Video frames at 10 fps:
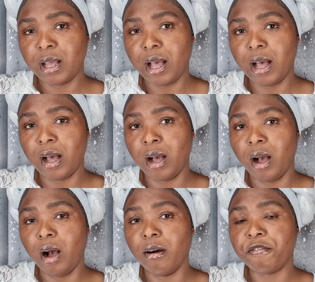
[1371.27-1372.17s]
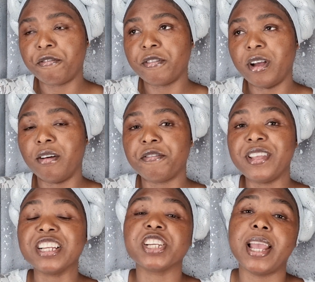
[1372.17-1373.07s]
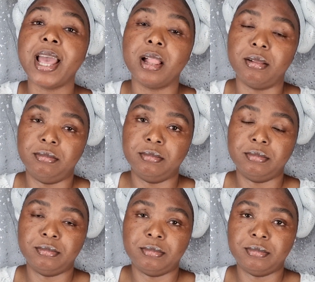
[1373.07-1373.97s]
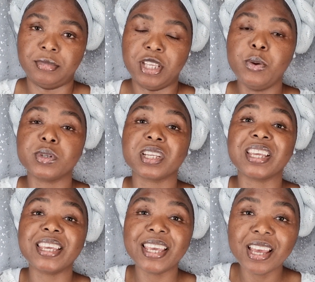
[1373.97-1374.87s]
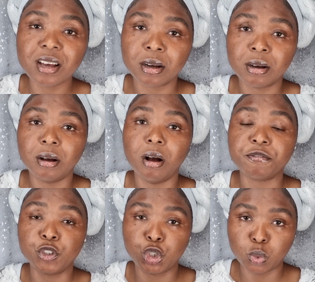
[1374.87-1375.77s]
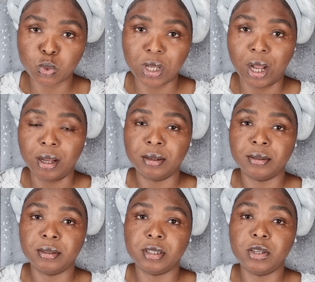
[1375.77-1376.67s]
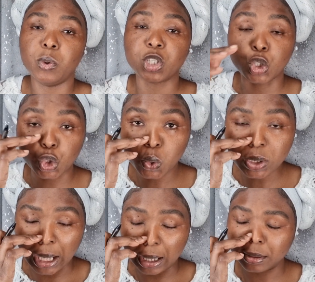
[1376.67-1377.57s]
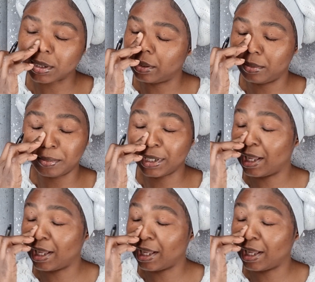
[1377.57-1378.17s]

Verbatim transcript: uh, of of Yashahel. He was a king of Judah. He was a Judah. So I'm